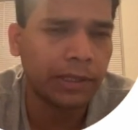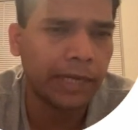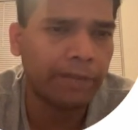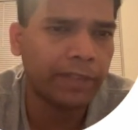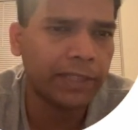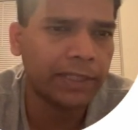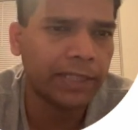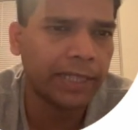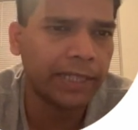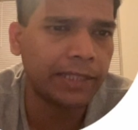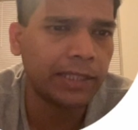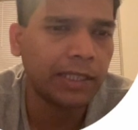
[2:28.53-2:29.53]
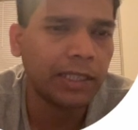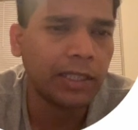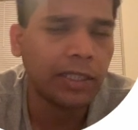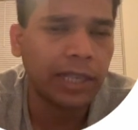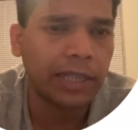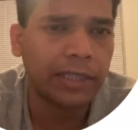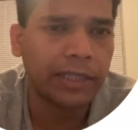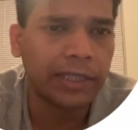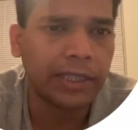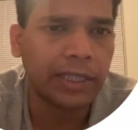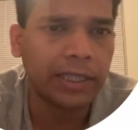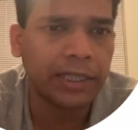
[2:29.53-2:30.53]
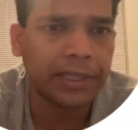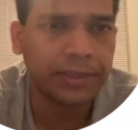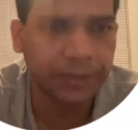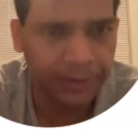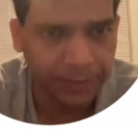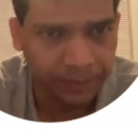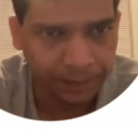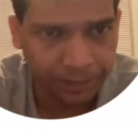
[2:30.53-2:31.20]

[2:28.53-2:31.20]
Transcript: left hand side, and it contains